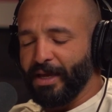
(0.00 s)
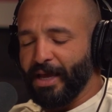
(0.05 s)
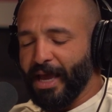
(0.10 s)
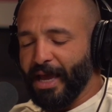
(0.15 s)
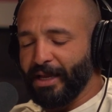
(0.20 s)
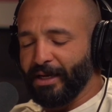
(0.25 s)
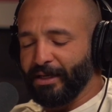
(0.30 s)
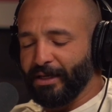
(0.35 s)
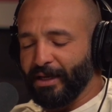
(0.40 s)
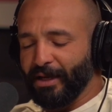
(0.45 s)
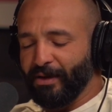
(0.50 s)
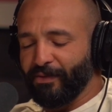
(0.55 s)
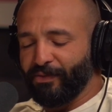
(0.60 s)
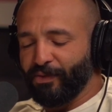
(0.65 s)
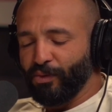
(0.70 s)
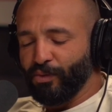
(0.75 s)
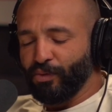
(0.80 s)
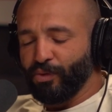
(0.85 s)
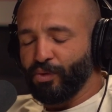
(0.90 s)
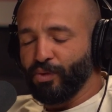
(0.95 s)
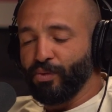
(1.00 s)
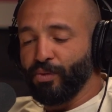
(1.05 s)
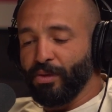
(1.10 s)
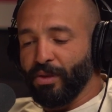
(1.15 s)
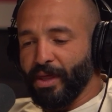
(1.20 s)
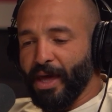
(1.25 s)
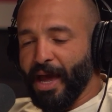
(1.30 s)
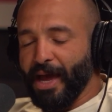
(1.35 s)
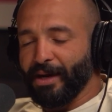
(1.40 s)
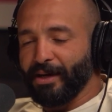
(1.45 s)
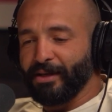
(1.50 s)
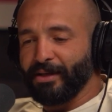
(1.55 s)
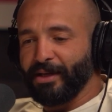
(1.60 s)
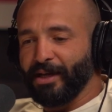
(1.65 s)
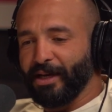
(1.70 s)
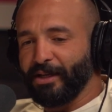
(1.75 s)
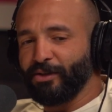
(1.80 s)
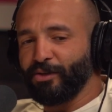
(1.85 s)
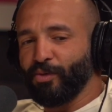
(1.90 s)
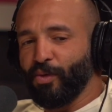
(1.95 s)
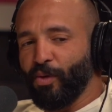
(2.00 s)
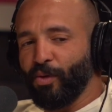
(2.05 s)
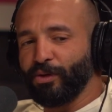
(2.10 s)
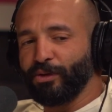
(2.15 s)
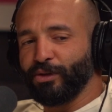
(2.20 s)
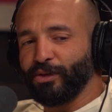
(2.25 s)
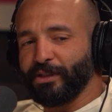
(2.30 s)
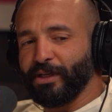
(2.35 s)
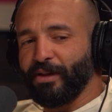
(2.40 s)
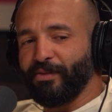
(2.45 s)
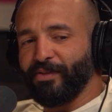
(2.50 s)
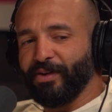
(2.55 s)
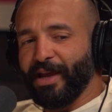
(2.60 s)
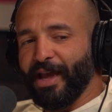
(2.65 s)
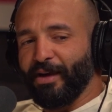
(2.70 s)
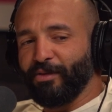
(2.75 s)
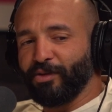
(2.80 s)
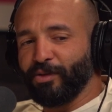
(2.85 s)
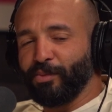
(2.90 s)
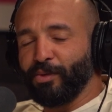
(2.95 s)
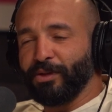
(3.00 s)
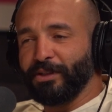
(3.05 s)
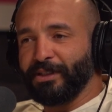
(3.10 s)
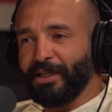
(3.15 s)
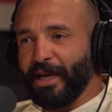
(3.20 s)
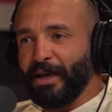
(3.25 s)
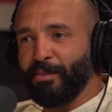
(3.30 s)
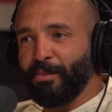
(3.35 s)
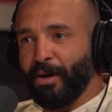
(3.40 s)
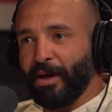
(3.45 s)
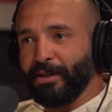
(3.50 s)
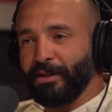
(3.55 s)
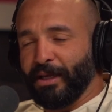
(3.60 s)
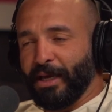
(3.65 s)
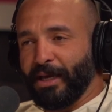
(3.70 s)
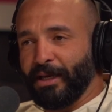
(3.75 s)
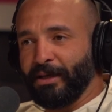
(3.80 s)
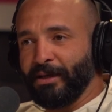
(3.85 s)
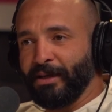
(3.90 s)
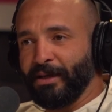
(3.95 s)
And if you do that, and you hold yourself accountable day by day,